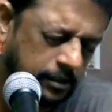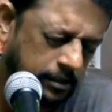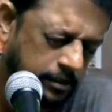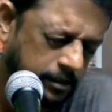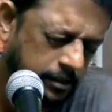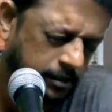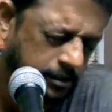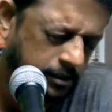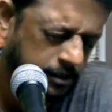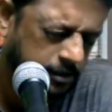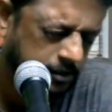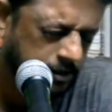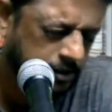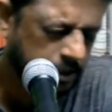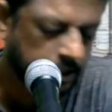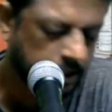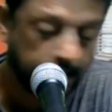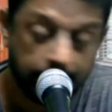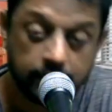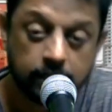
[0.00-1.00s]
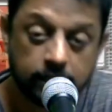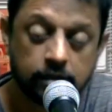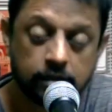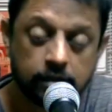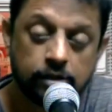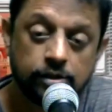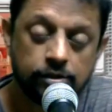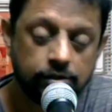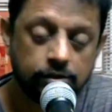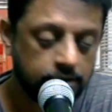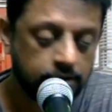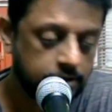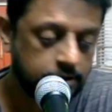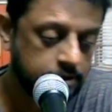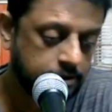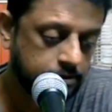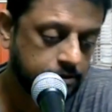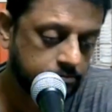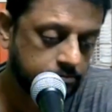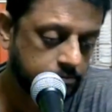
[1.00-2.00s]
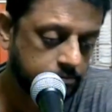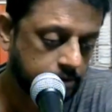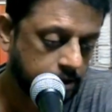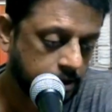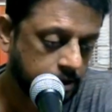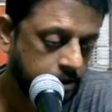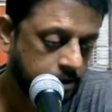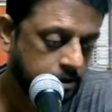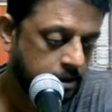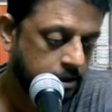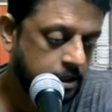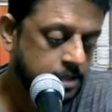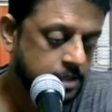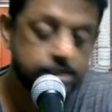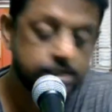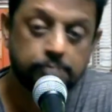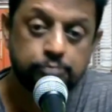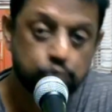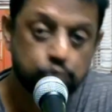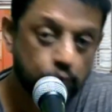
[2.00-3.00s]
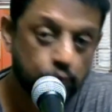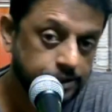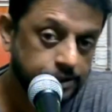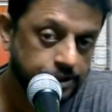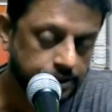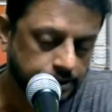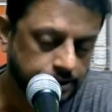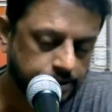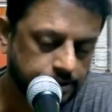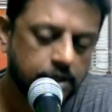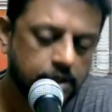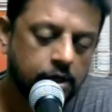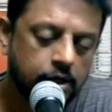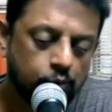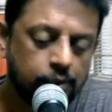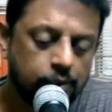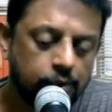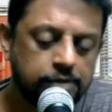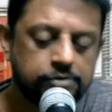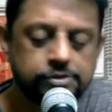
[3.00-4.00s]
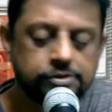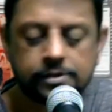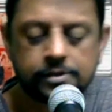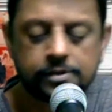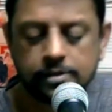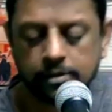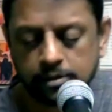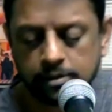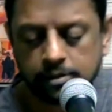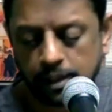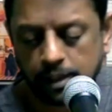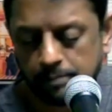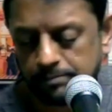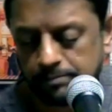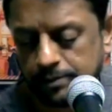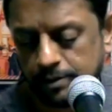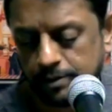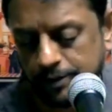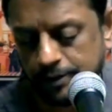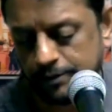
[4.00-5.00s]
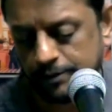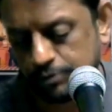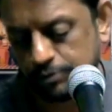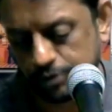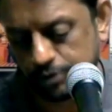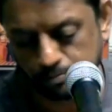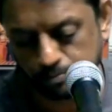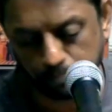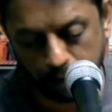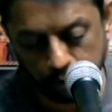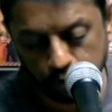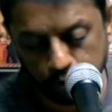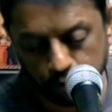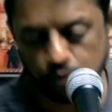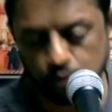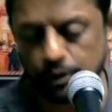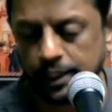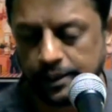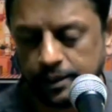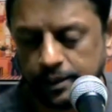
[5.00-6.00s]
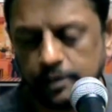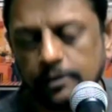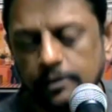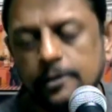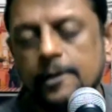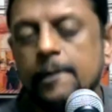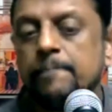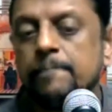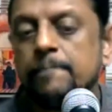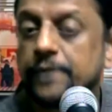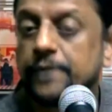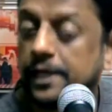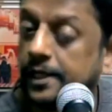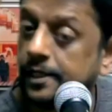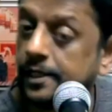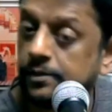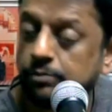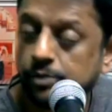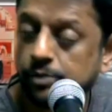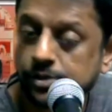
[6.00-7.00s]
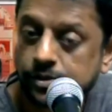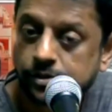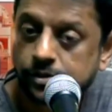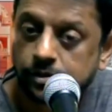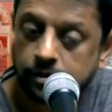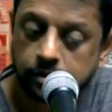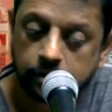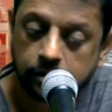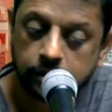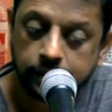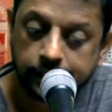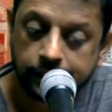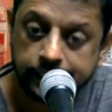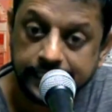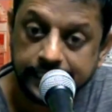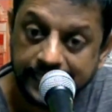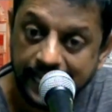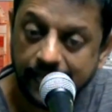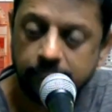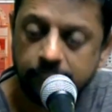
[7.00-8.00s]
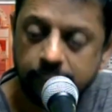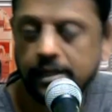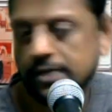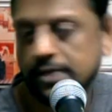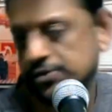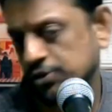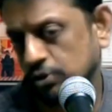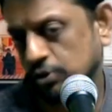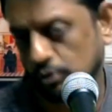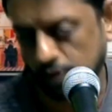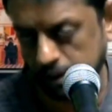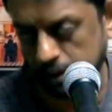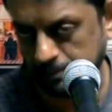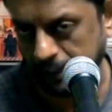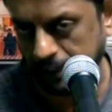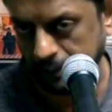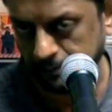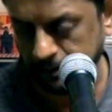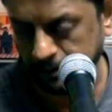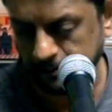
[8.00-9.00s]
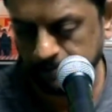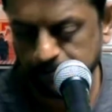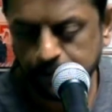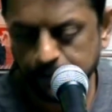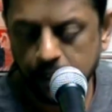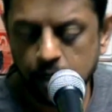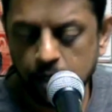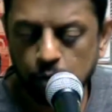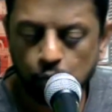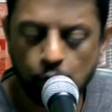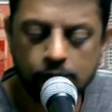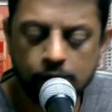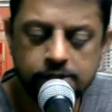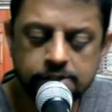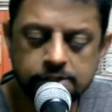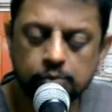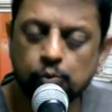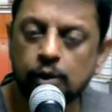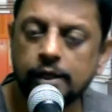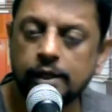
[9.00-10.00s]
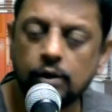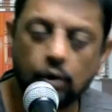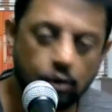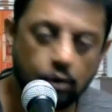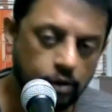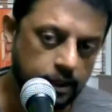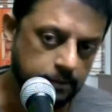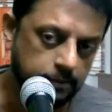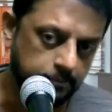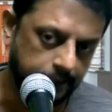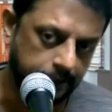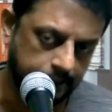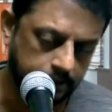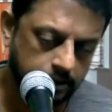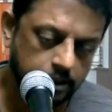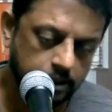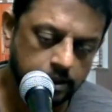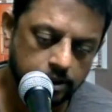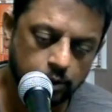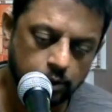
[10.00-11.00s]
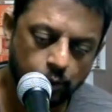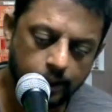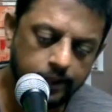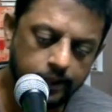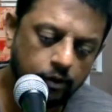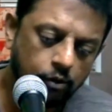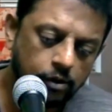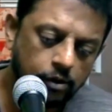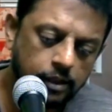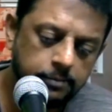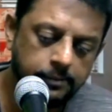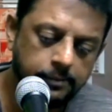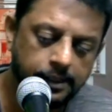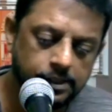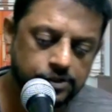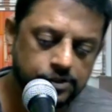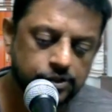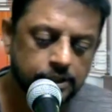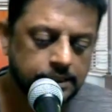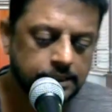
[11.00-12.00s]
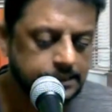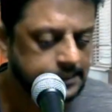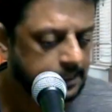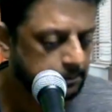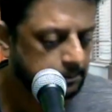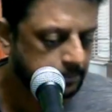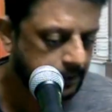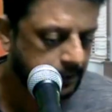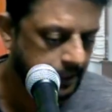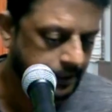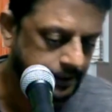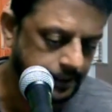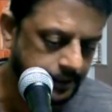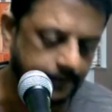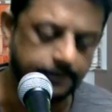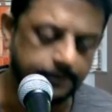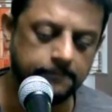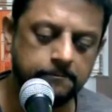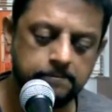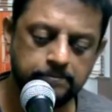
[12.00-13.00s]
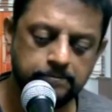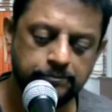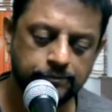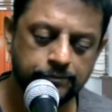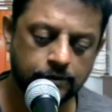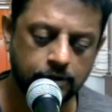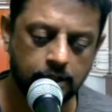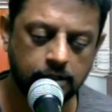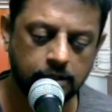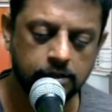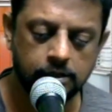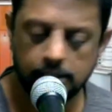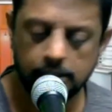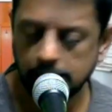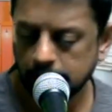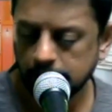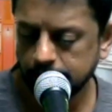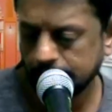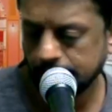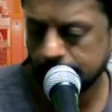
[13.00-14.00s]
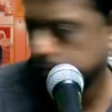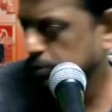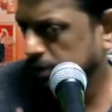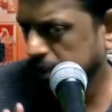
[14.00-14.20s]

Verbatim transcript: uh, the greek uh, you know uh, septuagint when it was clubbed when it was bound together it was named as the holy bible what does the word holy mean the word holy means separated okay that's what